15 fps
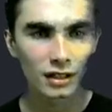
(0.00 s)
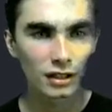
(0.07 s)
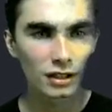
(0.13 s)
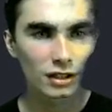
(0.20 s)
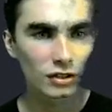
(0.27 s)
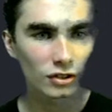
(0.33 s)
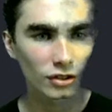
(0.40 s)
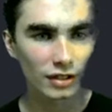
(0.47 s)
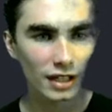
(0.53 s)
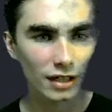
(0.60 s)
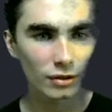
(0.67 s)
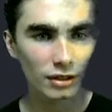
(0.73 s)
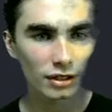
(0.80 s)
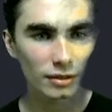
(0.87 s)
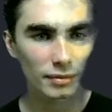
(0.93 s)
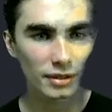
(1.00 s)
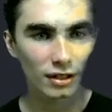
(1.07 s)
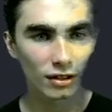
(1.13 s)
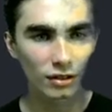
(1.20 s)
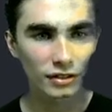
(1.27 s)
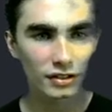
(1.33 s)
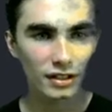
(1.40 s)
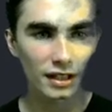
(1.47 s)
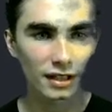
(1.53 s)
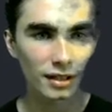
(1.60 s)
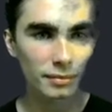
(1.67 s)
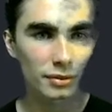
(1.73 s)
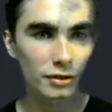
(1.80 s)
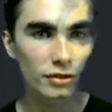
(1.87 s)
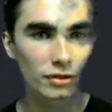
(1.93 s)
So now we're going to be all set
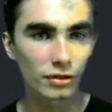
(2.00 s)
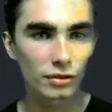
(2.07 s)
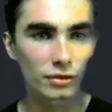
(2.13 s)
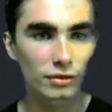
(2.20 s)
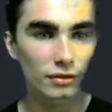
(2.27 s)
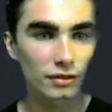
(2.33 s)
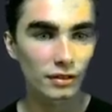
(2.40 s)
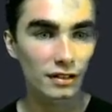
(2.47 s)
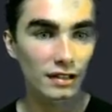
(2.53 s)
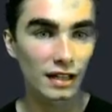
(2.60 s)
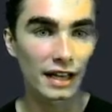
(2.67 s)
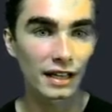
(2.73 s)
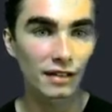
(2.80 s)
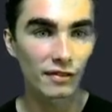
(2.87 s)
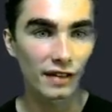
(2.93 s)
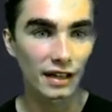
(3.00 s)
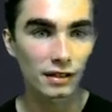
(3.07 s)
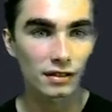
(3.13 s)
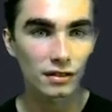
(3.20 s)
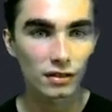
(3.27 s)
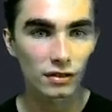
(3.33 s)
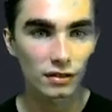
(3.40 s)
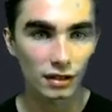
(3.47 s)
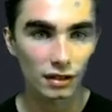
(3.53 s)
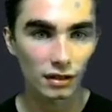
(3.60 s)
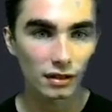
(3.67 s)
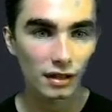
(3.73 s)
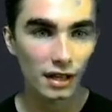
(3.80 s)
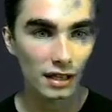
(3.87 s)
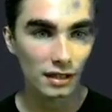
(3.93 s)
up to sign events using
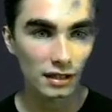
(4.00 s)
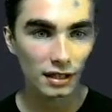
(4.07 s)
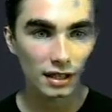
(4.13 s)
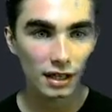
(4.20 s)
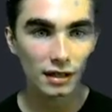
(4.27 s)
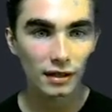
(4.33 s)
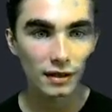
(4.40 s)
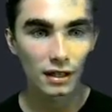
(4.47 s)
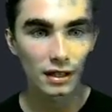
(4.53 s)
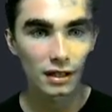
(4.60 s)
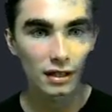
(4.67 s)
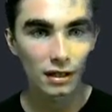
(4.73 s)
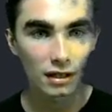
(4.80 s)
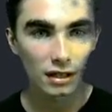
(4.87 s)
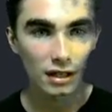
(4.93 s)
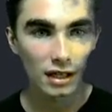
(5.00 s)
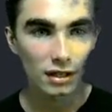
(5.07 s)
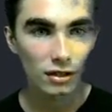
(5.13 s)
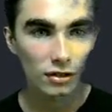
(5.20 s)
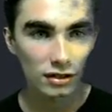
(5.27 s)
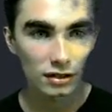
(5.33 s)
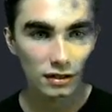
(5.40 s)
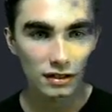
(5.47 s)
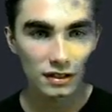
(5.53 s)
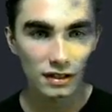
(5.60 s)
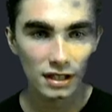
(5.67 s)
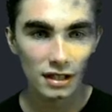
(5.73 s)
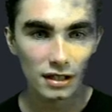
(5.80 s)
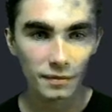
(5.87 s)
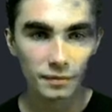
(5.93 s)
NDK. You can
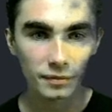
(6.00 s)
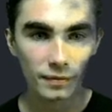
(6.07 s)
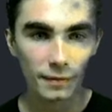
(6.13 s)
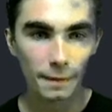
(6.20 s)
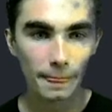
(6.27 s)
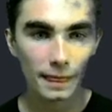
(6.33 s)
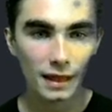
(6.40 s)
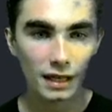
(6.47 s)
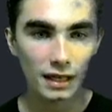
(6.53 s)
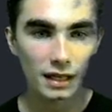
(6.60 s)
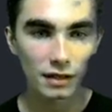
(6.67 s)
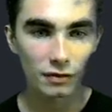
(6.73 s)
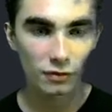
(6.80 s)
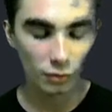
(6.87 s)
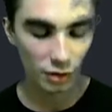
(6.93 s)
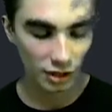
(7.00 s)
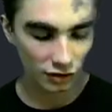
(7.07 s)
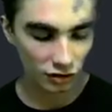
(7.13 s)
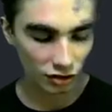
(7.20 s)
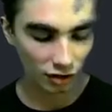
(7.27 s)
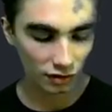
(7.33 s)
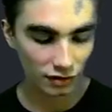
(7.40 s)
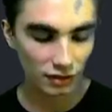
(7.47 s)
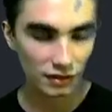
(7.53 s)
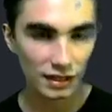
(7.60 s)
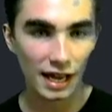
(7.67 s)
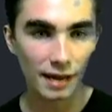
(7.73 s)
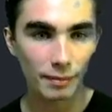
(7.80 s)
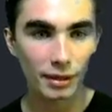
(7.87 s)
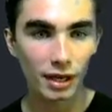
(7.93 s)
see if we start this
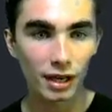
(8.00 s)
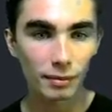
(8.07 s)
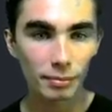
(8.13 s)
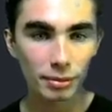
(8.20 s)
app up